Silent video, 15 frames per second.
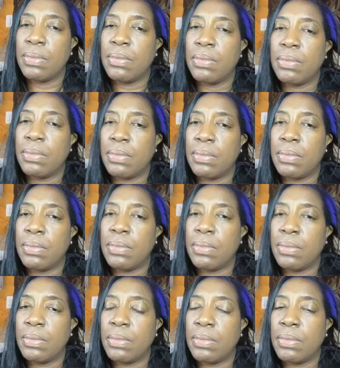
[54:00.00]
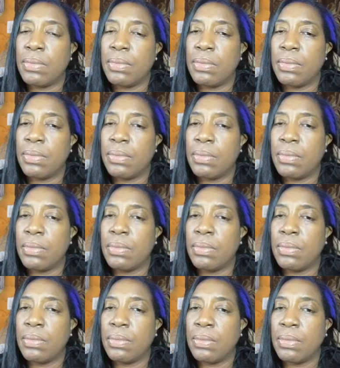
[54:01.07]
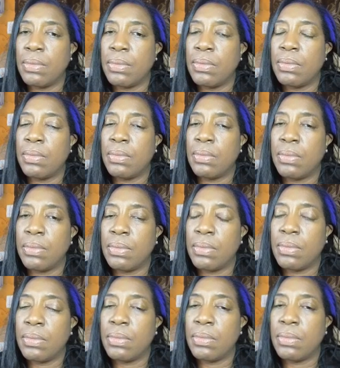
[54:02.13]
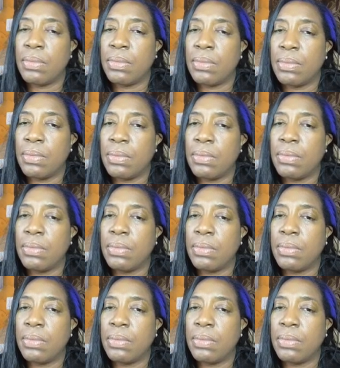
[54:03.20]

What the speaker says: (silent)